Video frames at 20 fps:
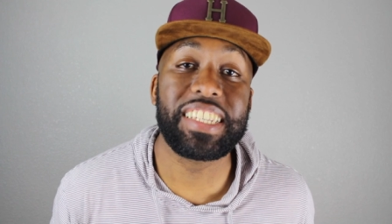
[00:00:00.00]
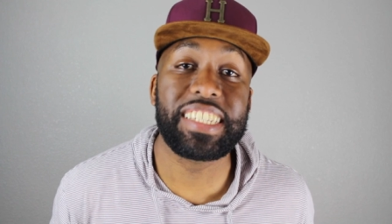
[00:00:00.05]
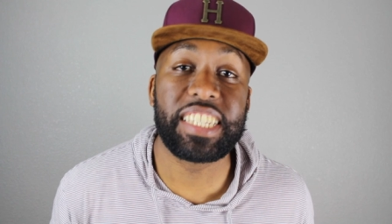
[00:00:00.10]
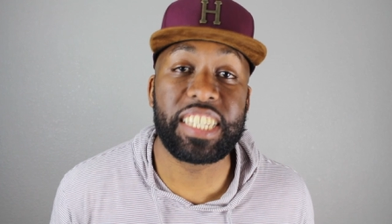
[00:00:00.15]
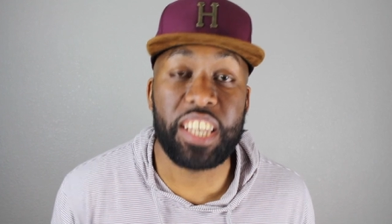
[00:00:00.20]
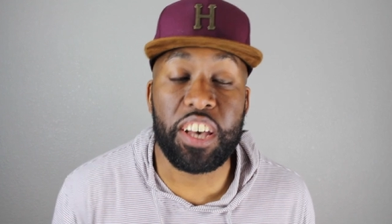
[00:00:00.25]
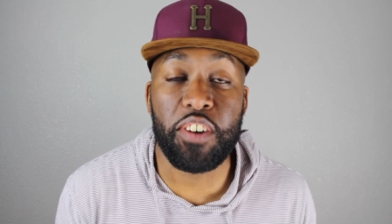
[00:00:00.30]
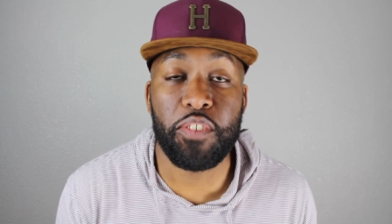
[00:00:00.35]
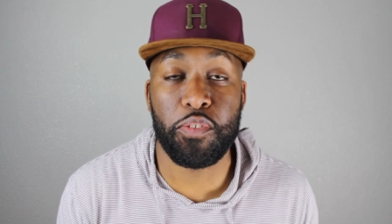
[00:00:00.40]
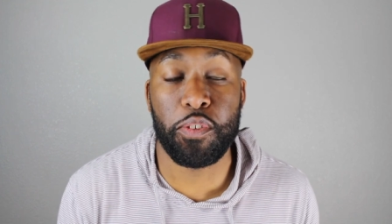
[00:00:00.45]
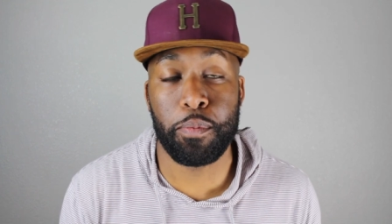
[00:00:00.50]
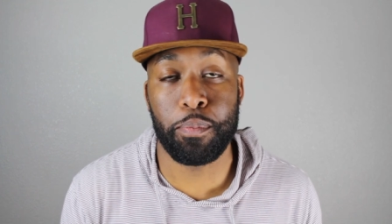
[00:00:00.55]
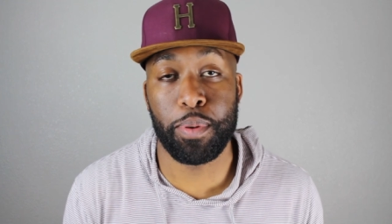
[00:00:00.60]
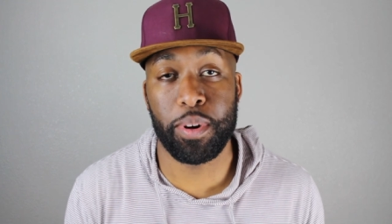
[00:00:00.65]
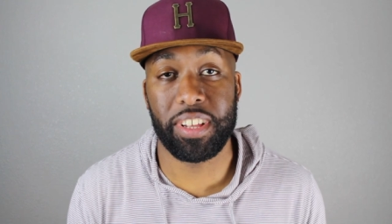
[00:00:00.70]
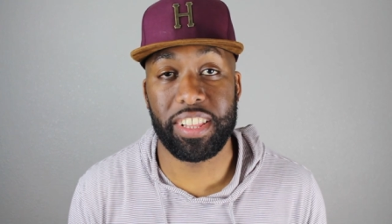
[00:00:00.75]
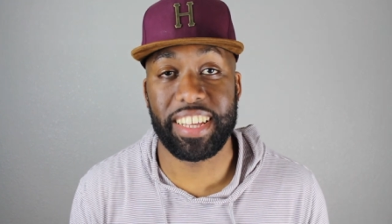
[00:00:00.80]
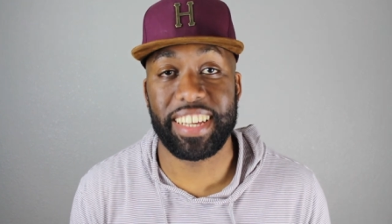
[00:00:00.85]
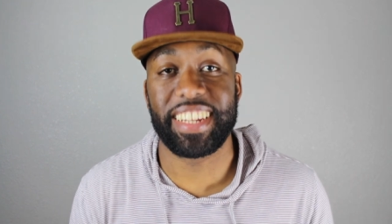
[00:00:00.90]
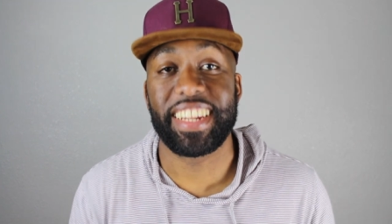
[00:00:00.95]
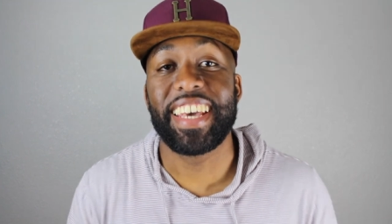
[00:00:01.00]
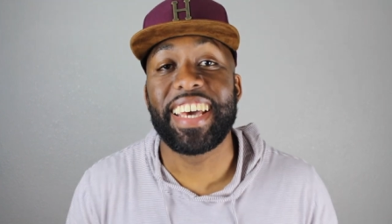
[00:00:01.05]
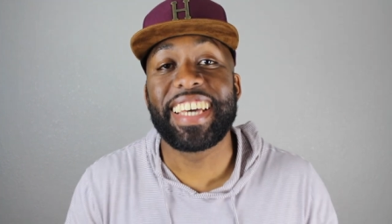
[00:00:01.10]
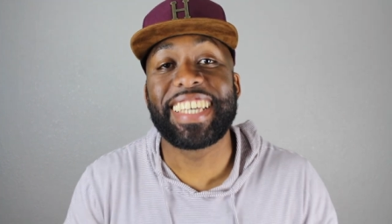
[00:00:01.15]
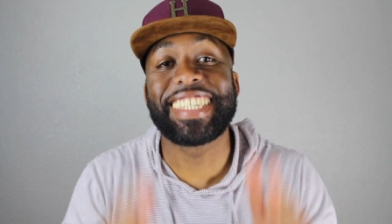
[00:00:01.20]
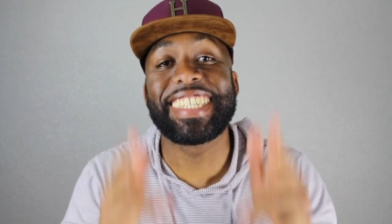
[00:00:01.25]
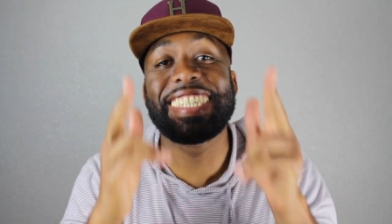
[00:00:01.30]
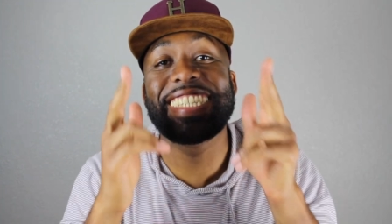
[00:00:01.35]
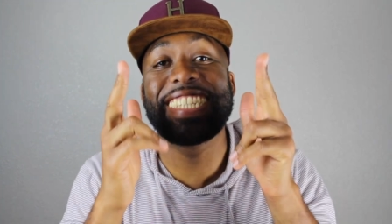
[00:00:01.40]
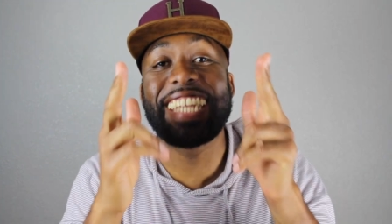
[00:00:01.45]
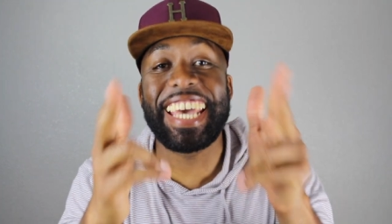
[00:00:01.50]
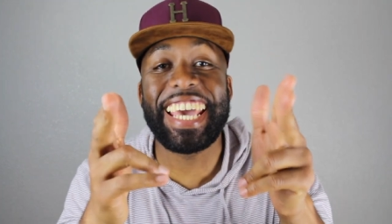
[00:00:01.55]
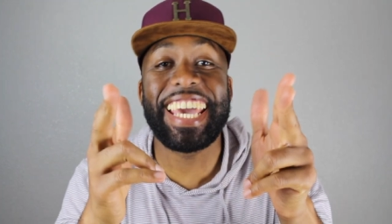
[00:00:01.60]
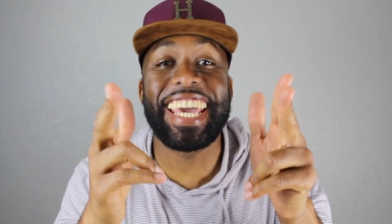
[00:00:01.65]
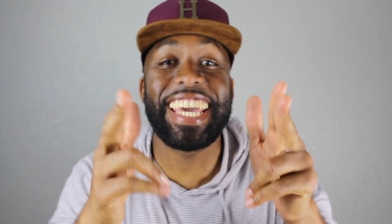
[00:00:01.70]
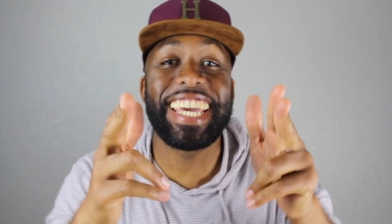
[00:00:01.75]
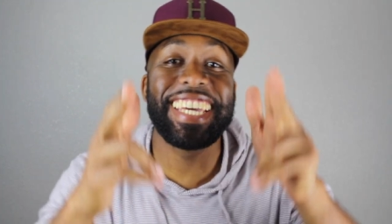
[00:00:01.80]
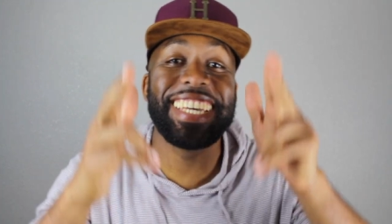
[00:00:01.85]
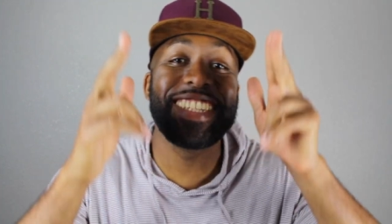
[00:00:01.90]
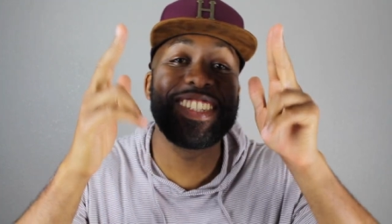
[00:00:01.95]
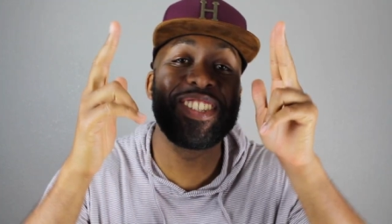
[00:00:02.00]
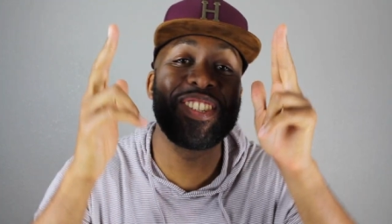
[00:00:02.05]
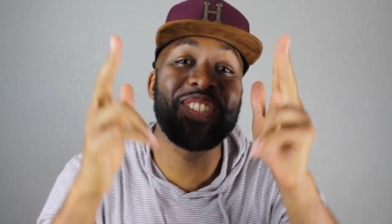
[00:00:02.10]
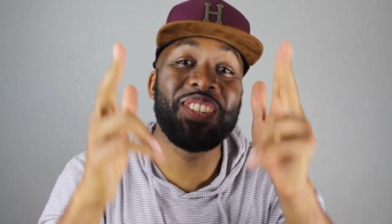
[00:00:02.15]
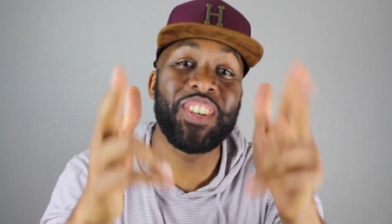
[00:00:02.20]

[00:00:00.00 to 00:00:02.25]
Silver Bullet. Stay